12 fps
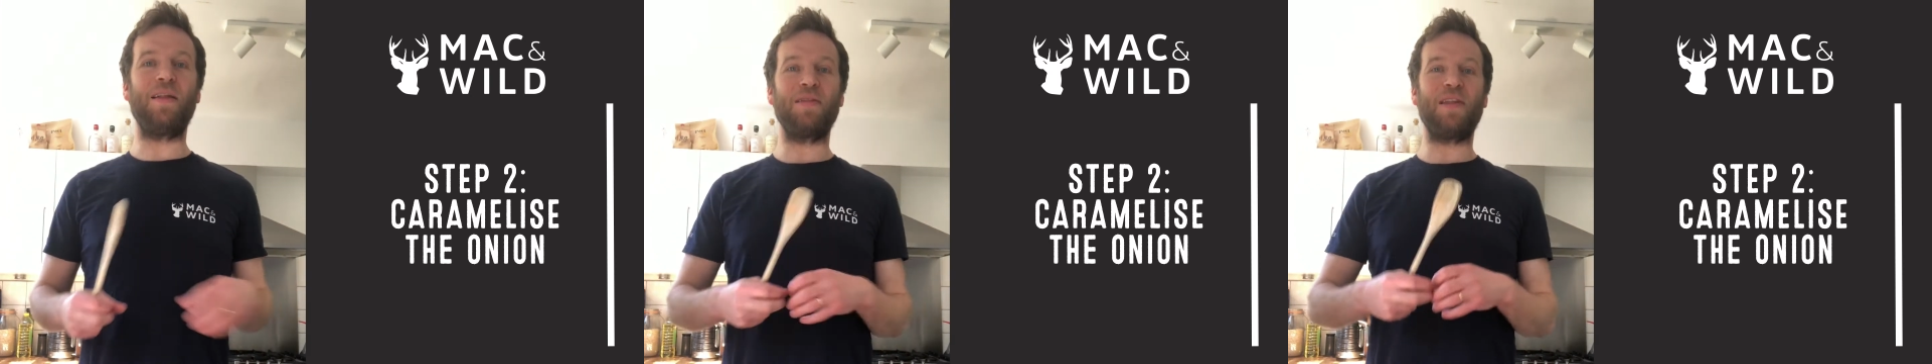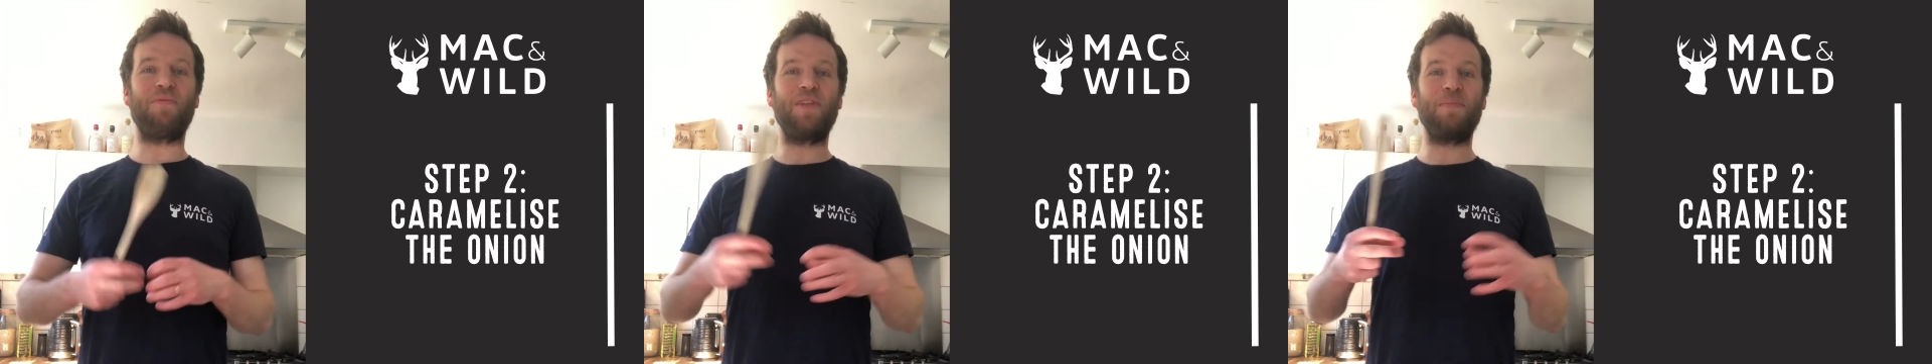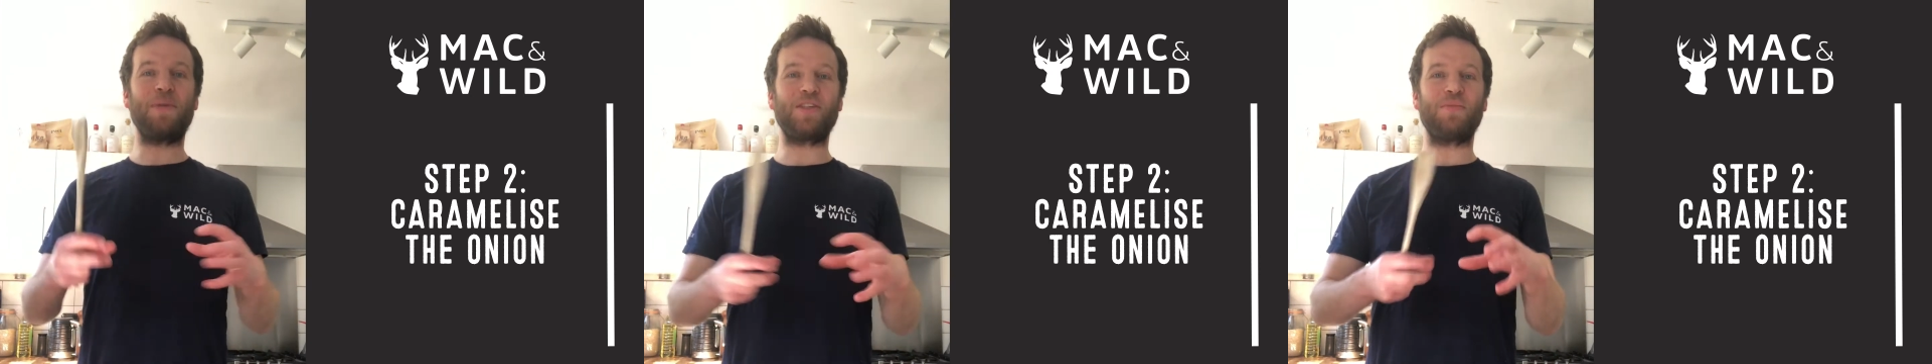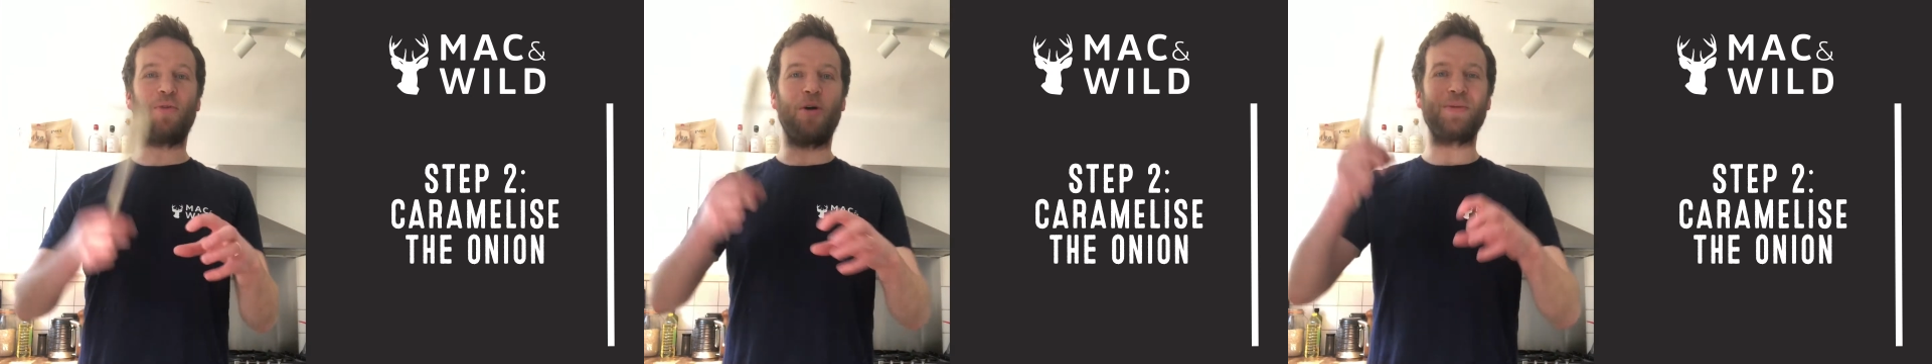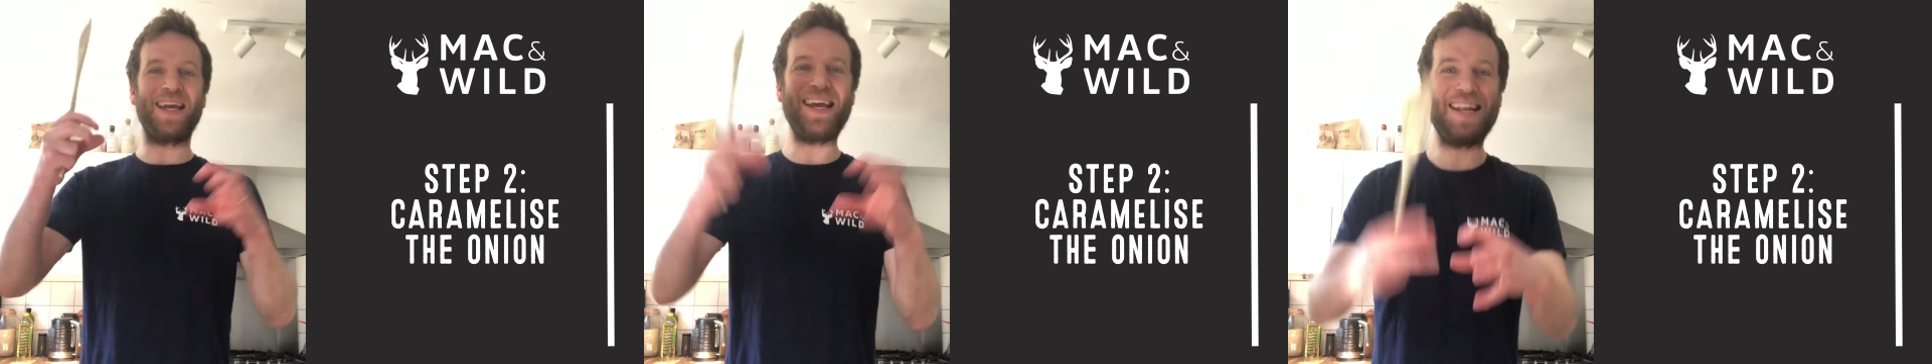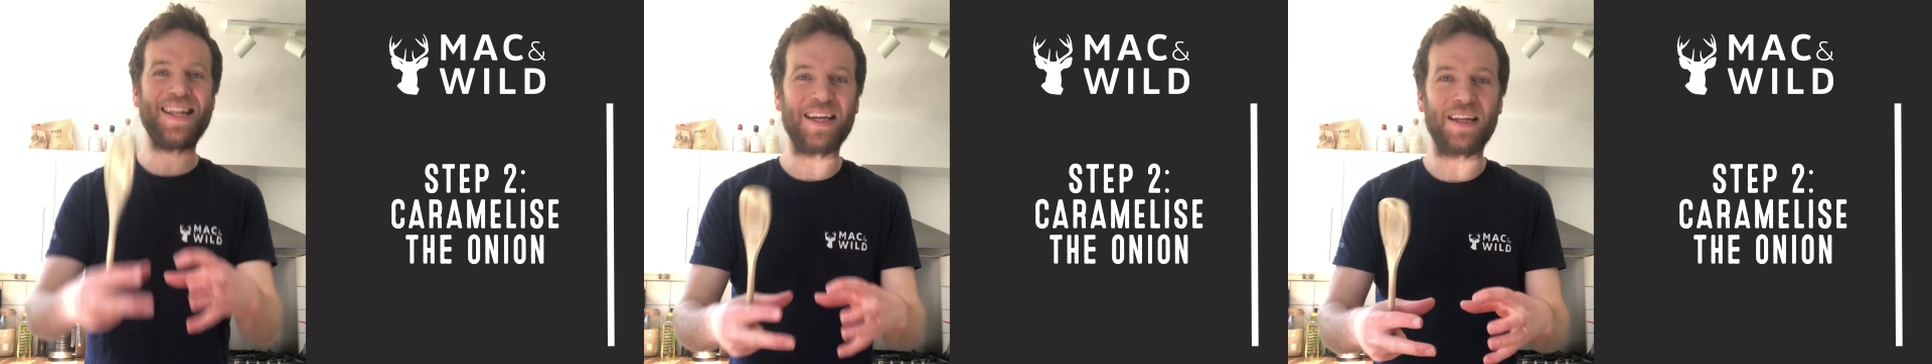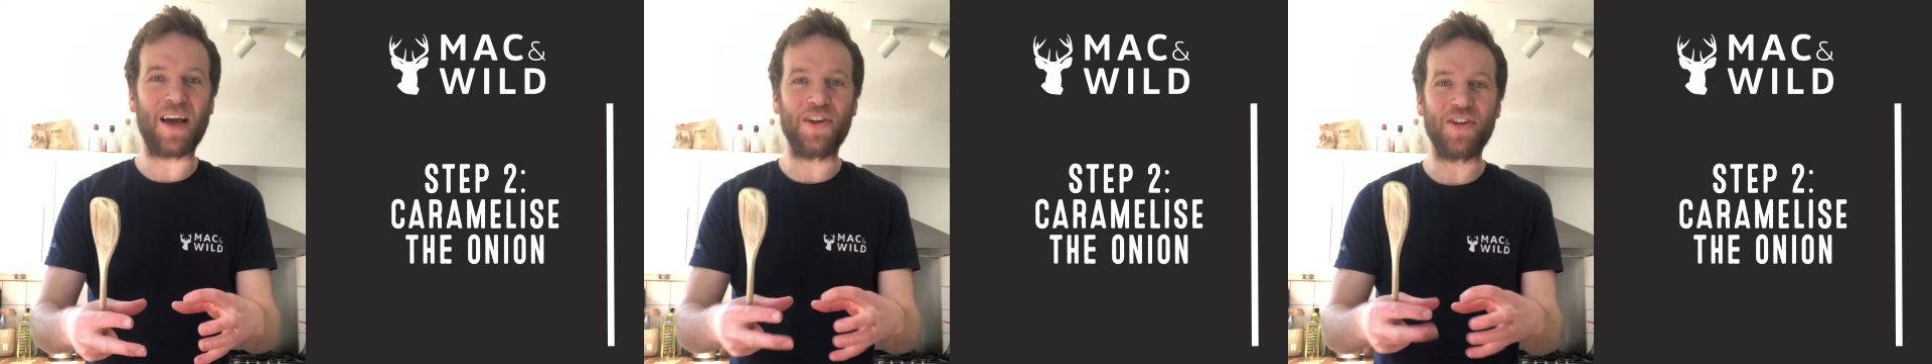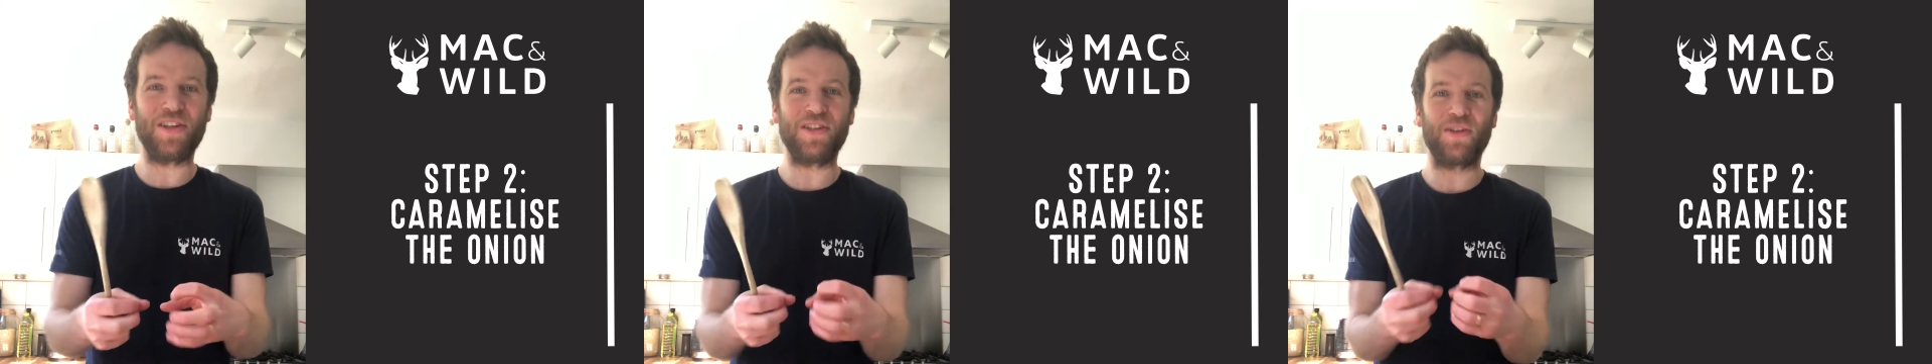lovely bits and bobs in the onions,